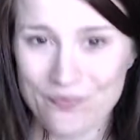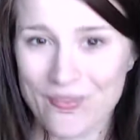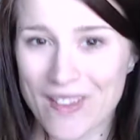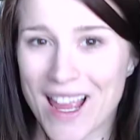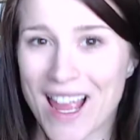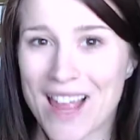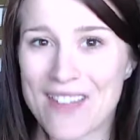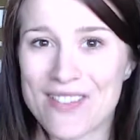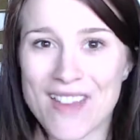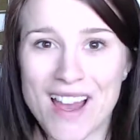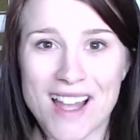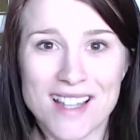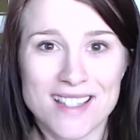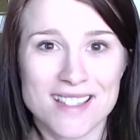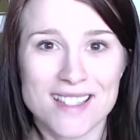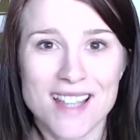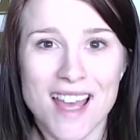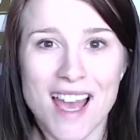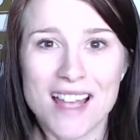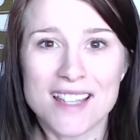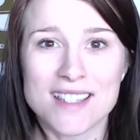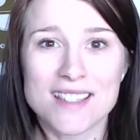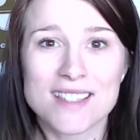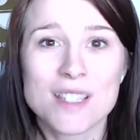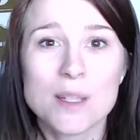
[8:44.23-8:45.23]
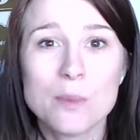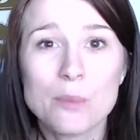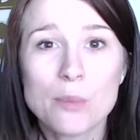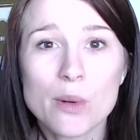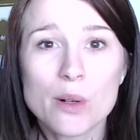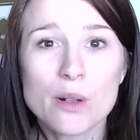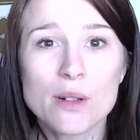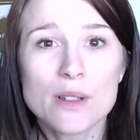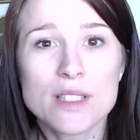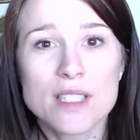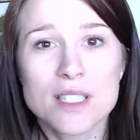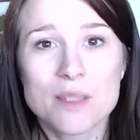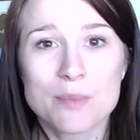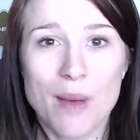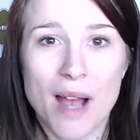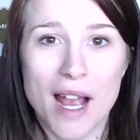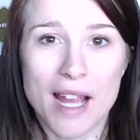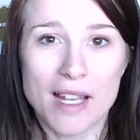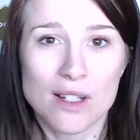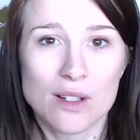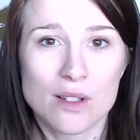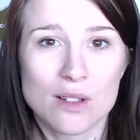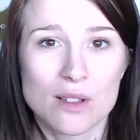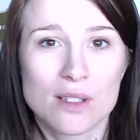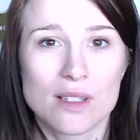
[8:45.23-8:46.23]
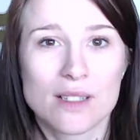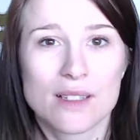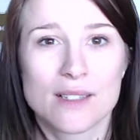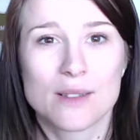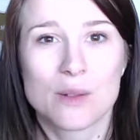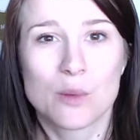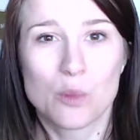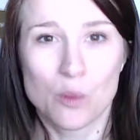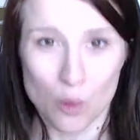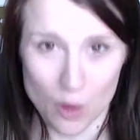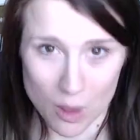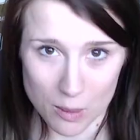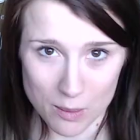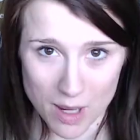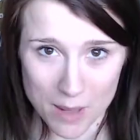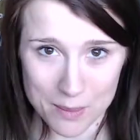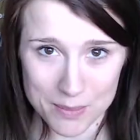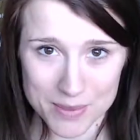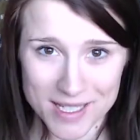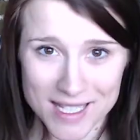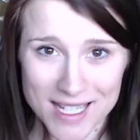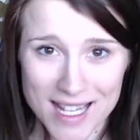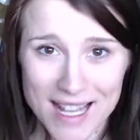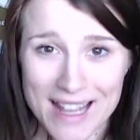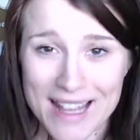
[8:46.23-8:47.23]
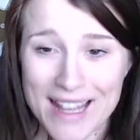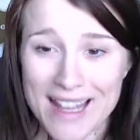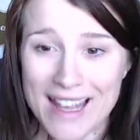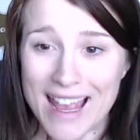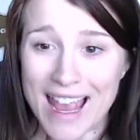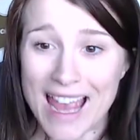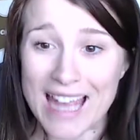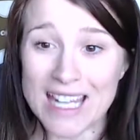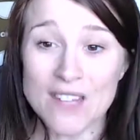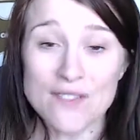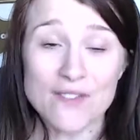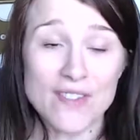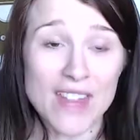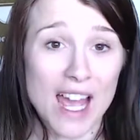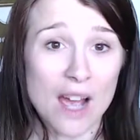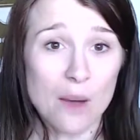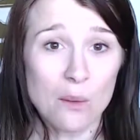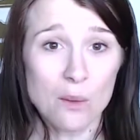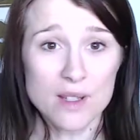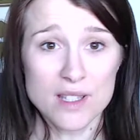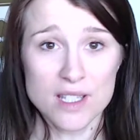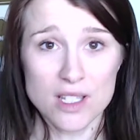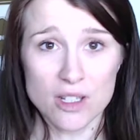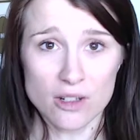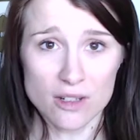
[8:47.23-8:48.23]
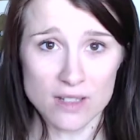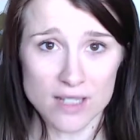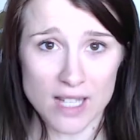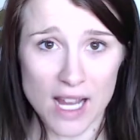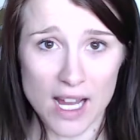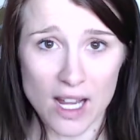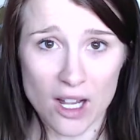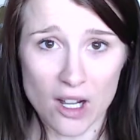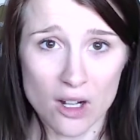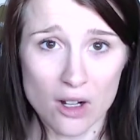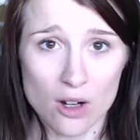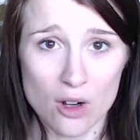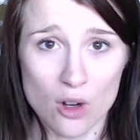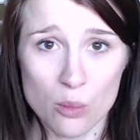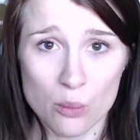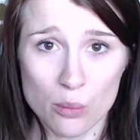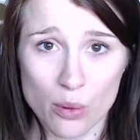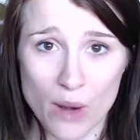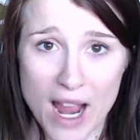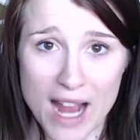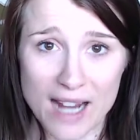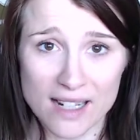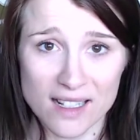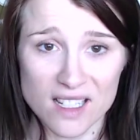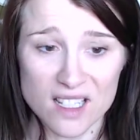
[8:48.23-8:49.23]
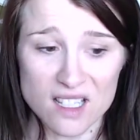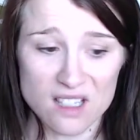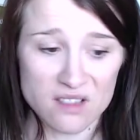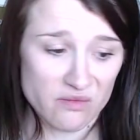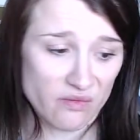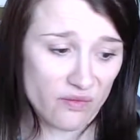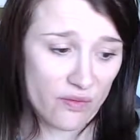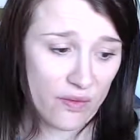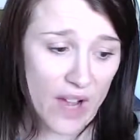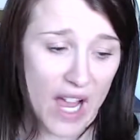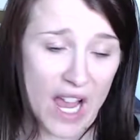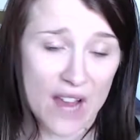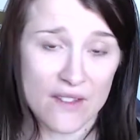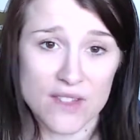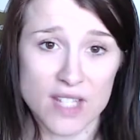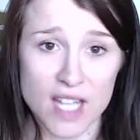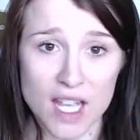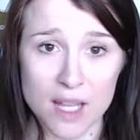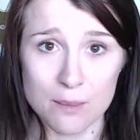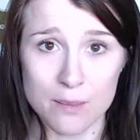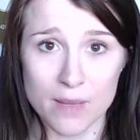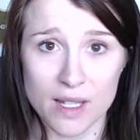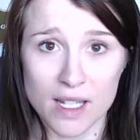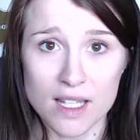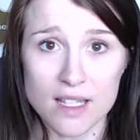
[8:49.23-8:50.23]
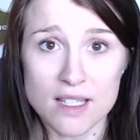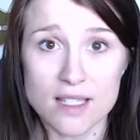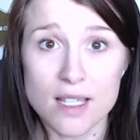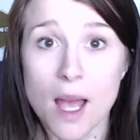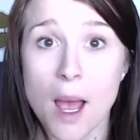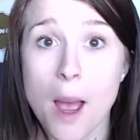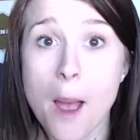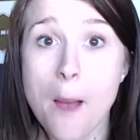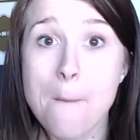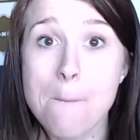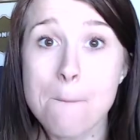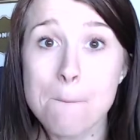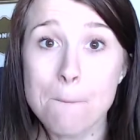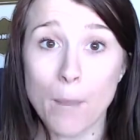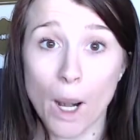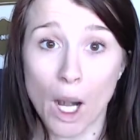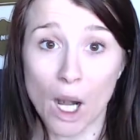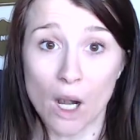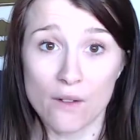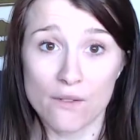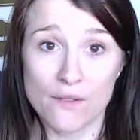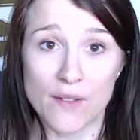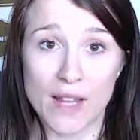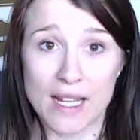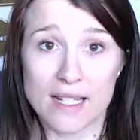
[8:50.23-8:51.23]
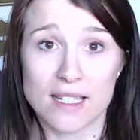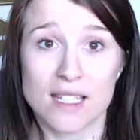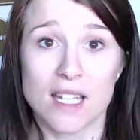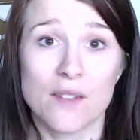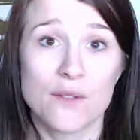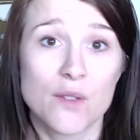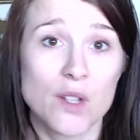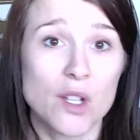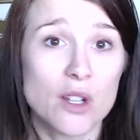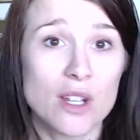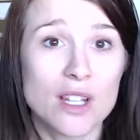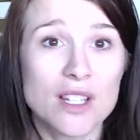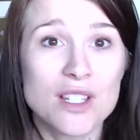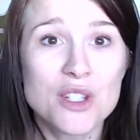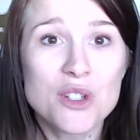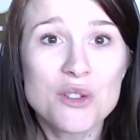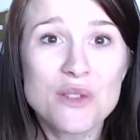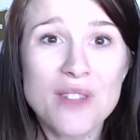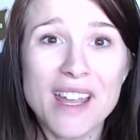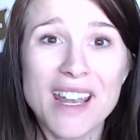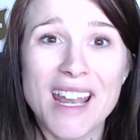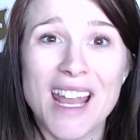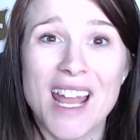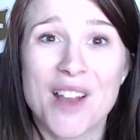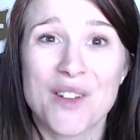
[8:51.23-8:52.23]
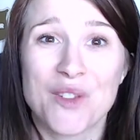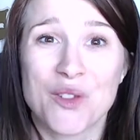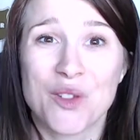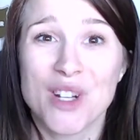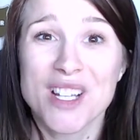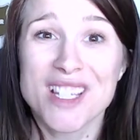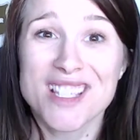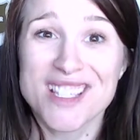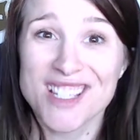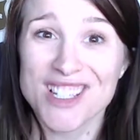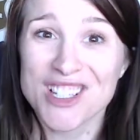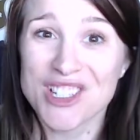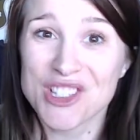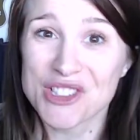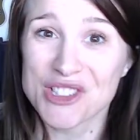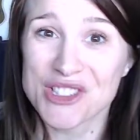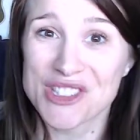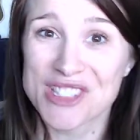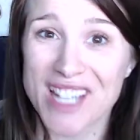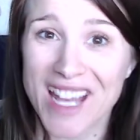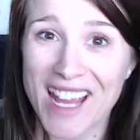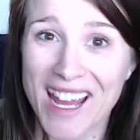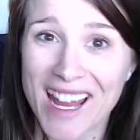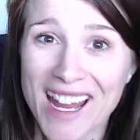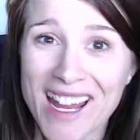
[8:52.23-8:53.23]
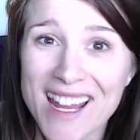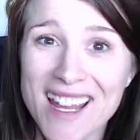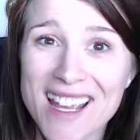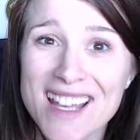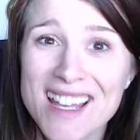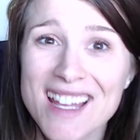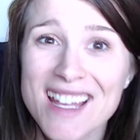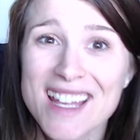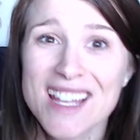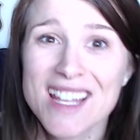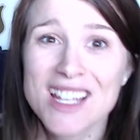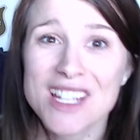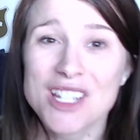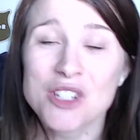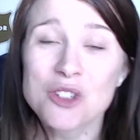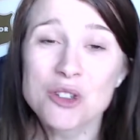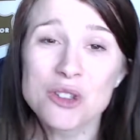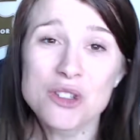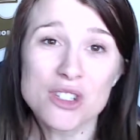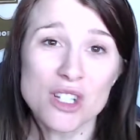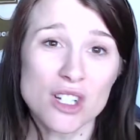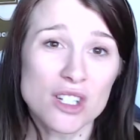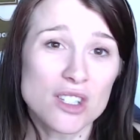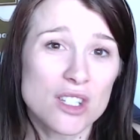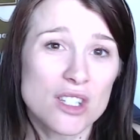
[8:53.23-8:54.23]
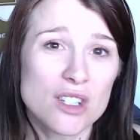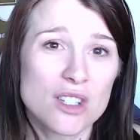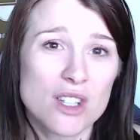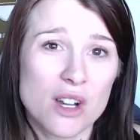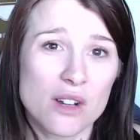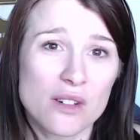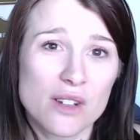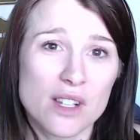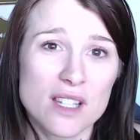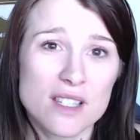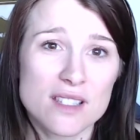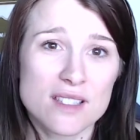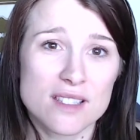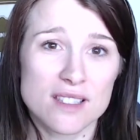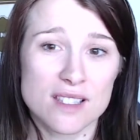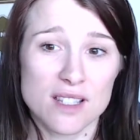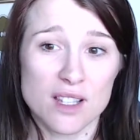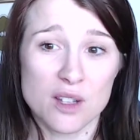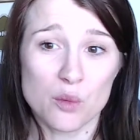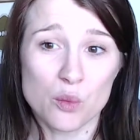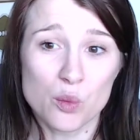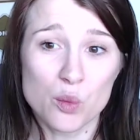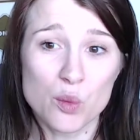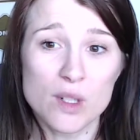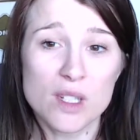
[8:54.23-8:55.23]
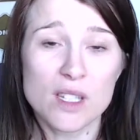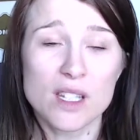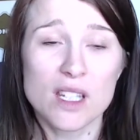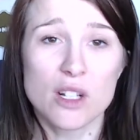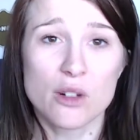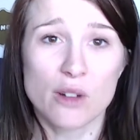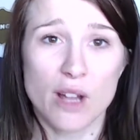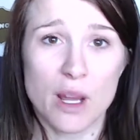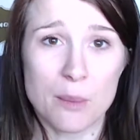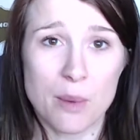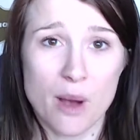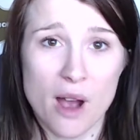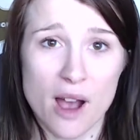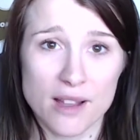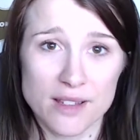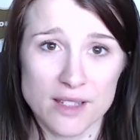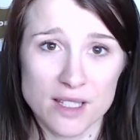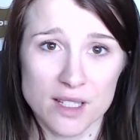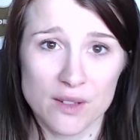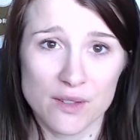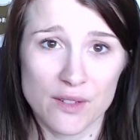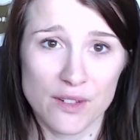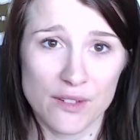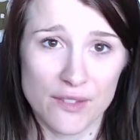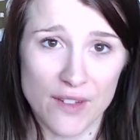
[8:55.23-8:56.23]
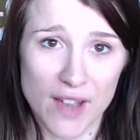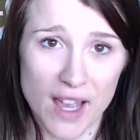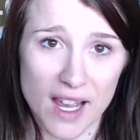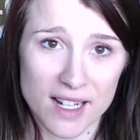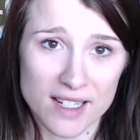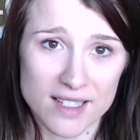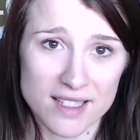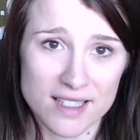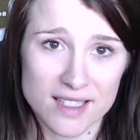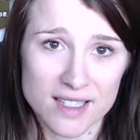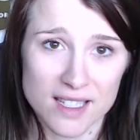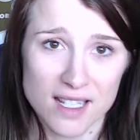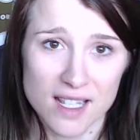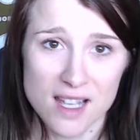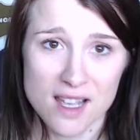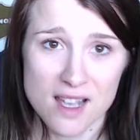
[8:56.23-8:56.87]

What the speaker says: And that's that, simple spinal warm-ups. And if that was your entire home practice, 5-10 minutes, perfect. If you can do that every single day, you'll start to notice really great positive effects